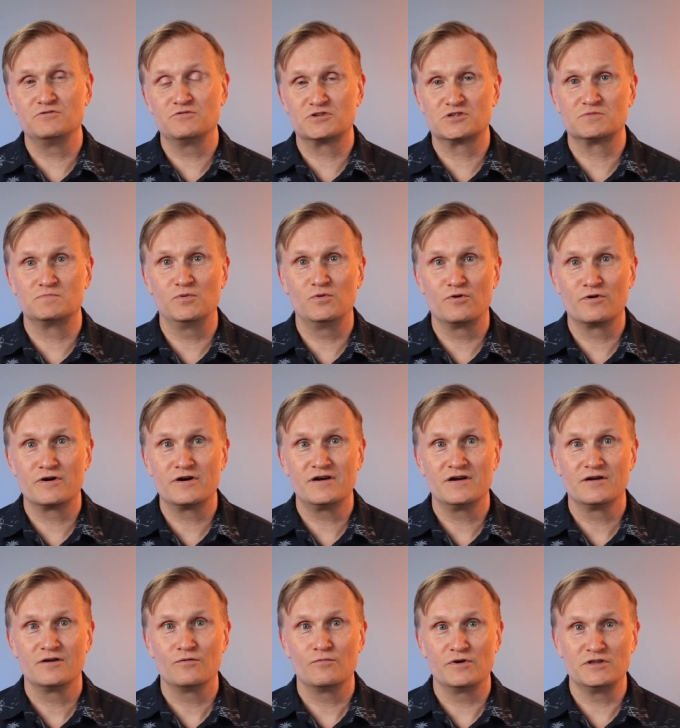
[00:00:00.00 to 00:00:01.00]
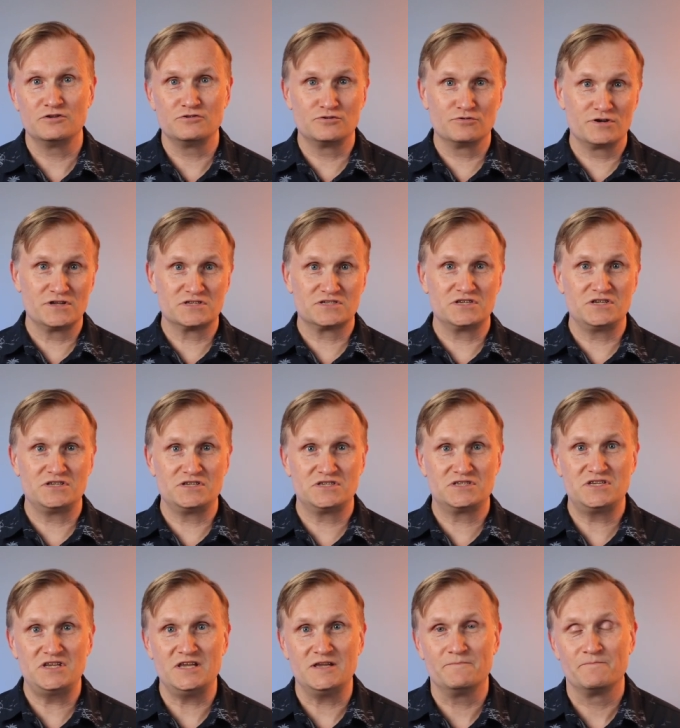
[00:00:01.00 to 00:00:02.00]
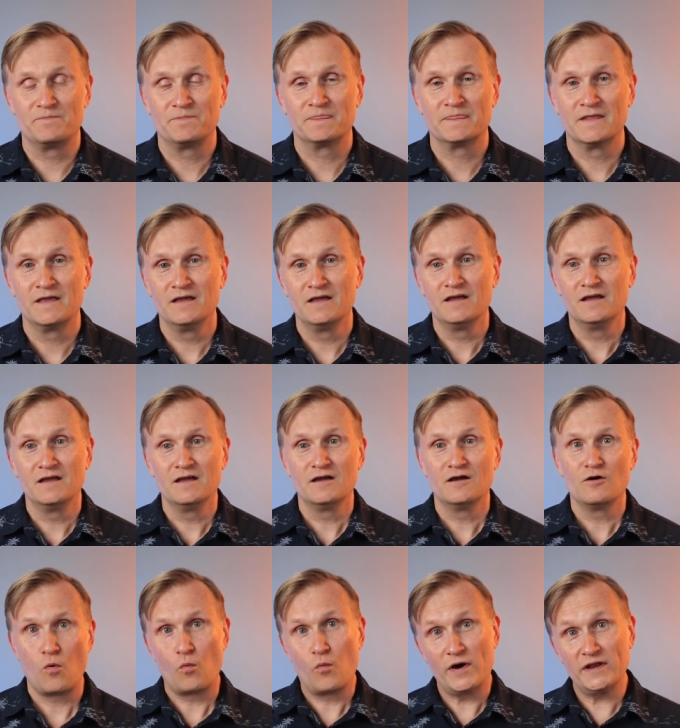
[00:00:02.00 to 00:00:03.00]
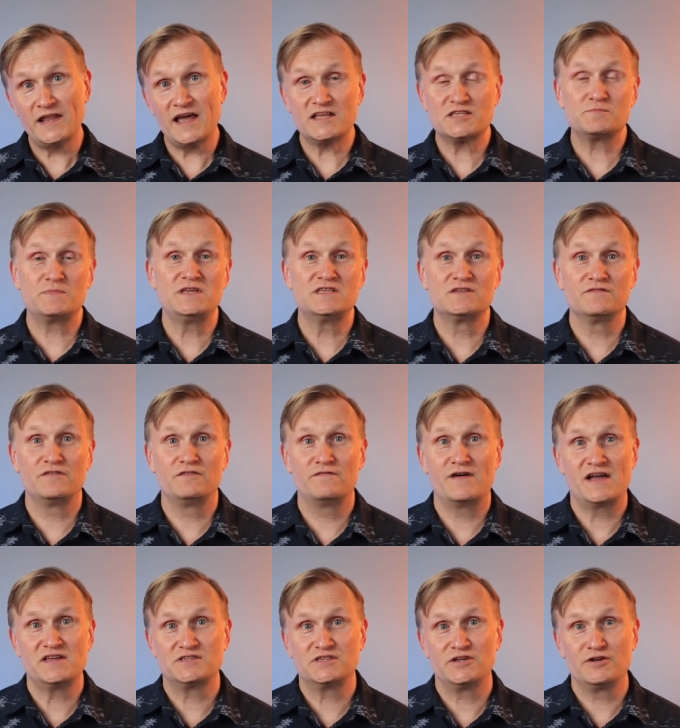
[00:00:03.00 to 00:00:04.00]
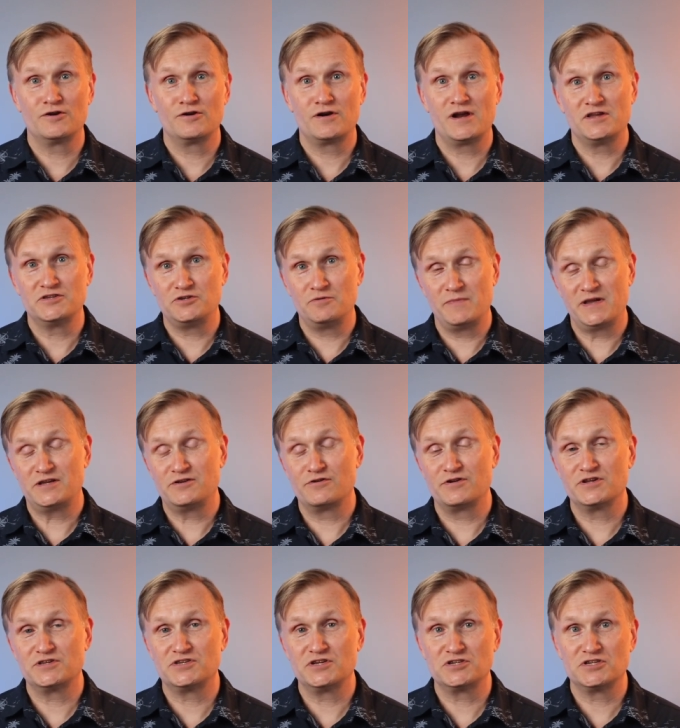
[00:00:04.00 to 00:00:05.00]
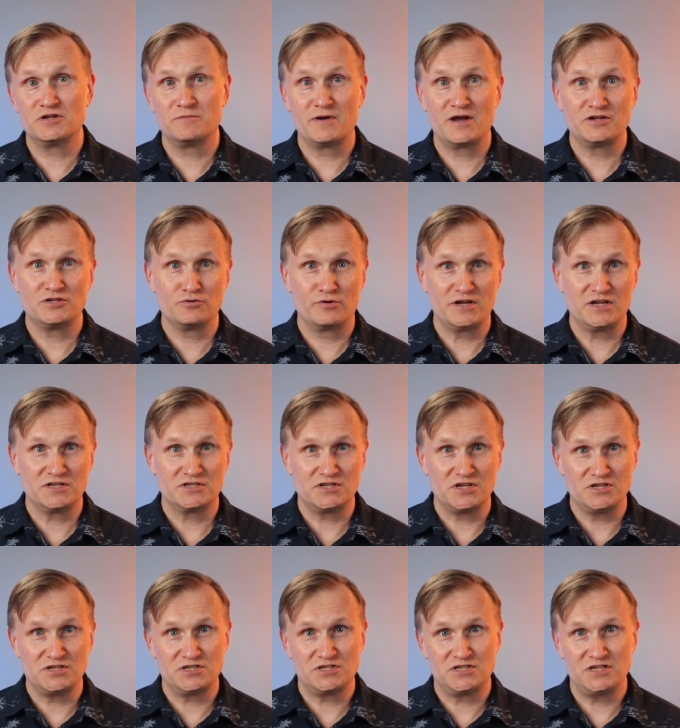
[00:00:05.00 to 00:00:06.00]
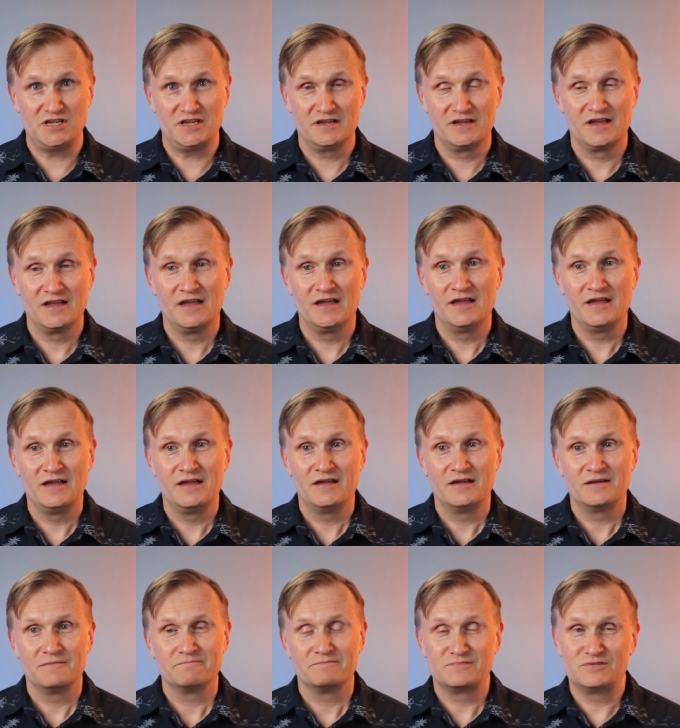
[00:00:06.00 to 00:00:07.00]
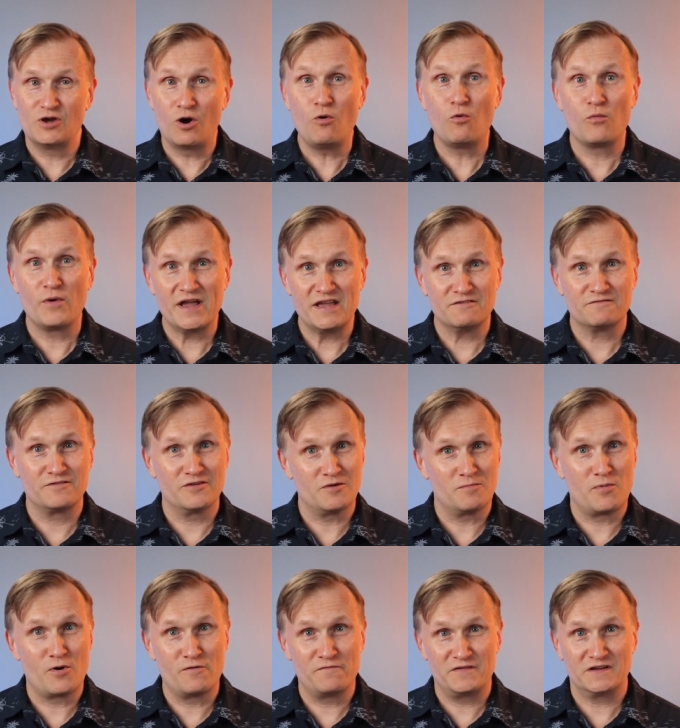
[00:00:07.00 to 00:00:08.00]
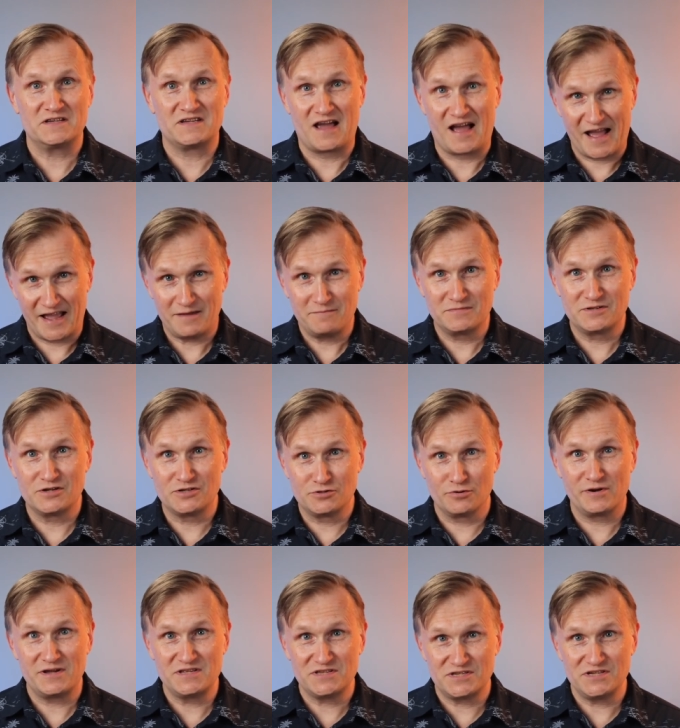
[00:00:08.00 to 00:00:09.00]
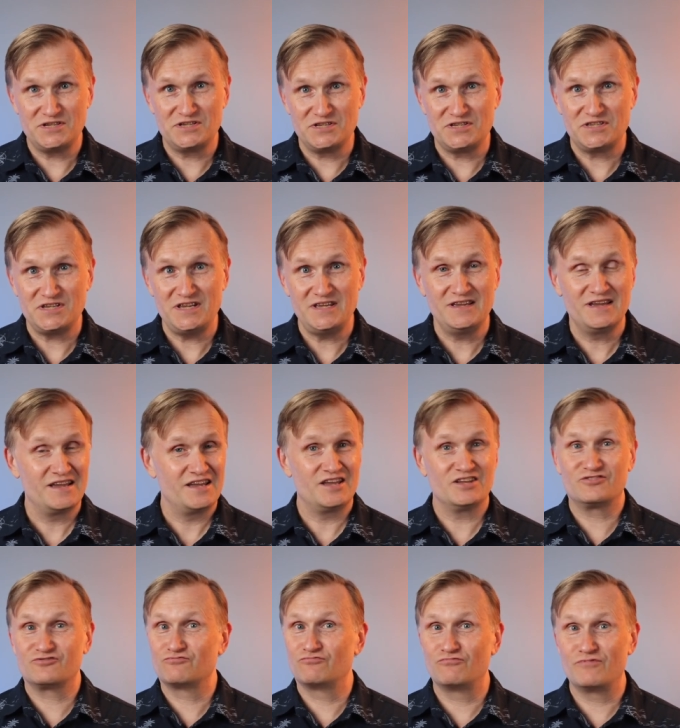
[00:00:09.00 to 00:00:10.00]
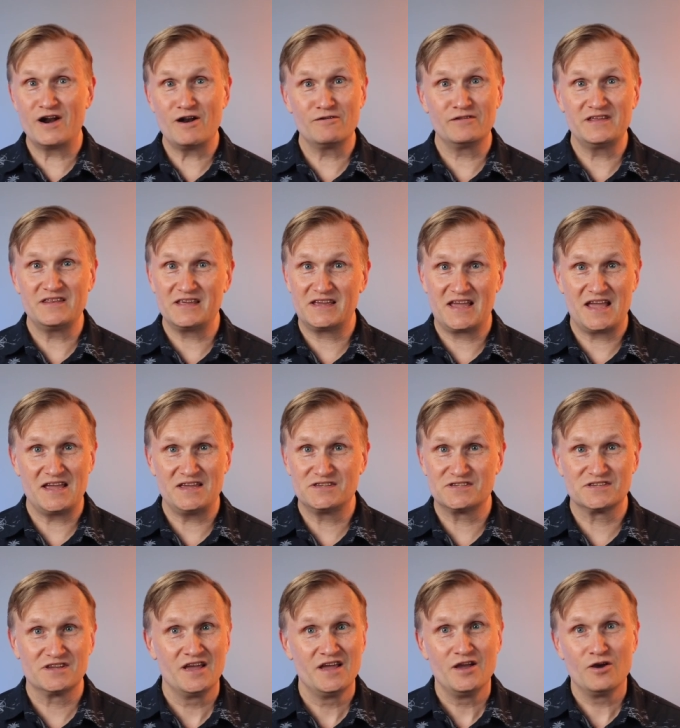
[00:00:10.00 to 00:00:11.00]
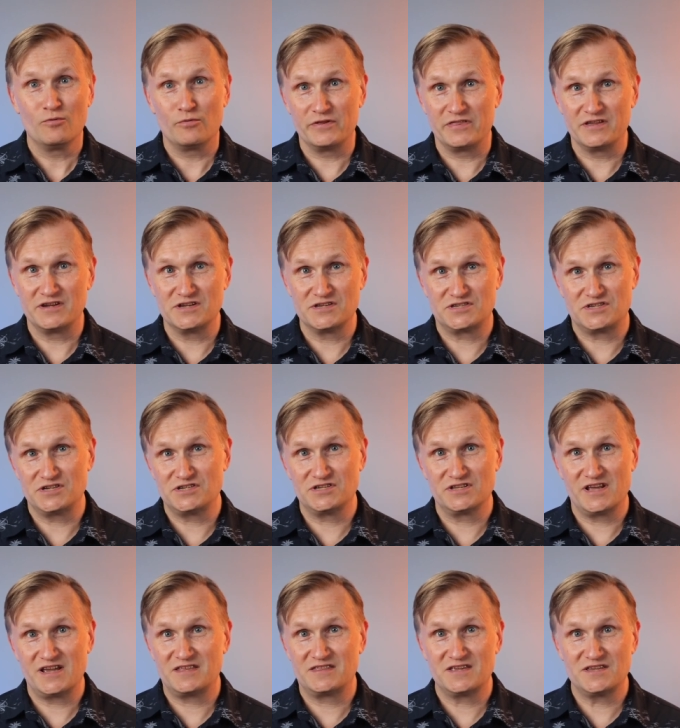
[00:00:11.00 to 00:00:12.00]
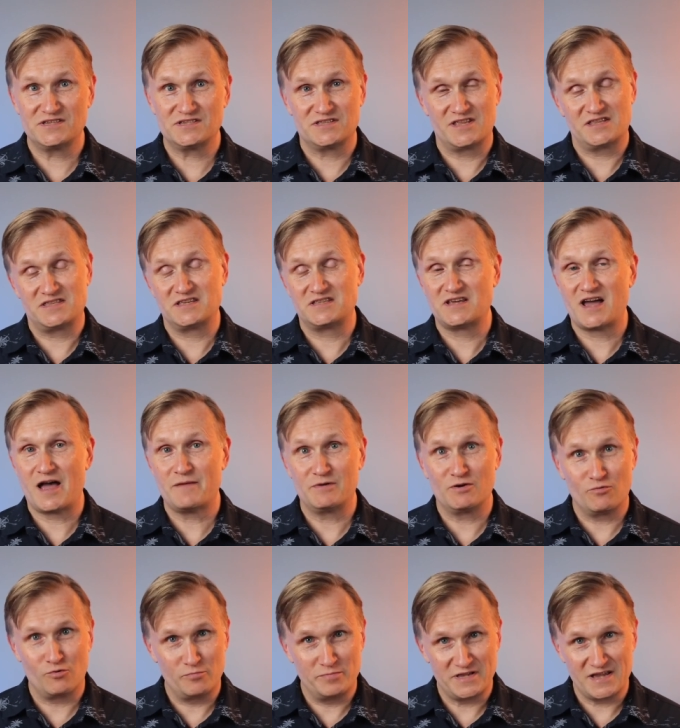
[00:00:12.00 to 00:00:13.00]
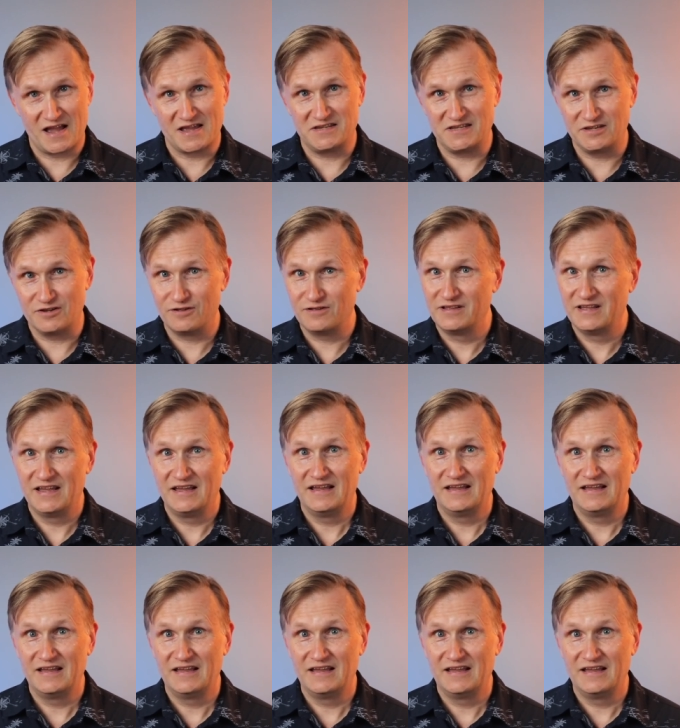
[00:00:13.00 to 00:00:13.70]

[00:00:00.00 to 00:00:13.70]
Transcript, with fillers: to explore when you join CGC. One last piece of advice here as you make your decision about joining CGC. Don't wait for the perfect time to join CGC. It's rarely the case with a decision like this that the timing will be ideal.